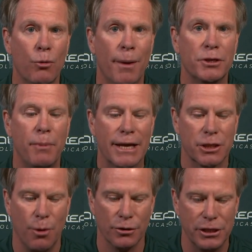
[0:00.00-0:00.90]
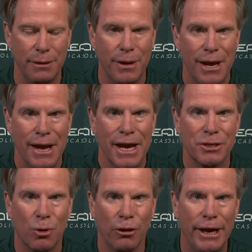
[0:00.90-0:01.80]
women's basketball team is
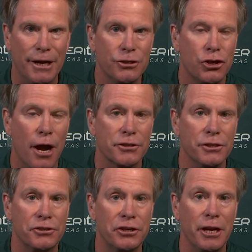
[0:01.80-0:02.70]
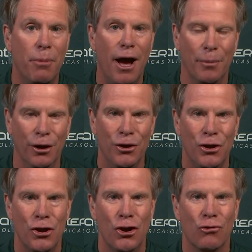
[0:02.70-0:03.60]
Melena Johnson-Sidibaba,
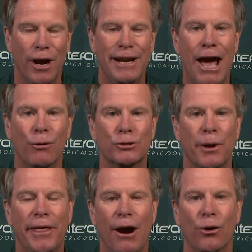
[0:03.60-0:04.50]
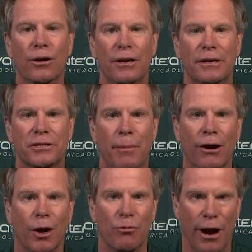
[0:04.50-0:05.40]
who right now is with our
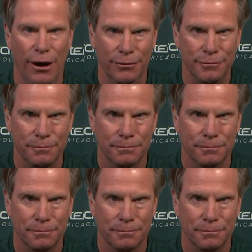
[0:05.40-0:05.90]
Tamara Brown.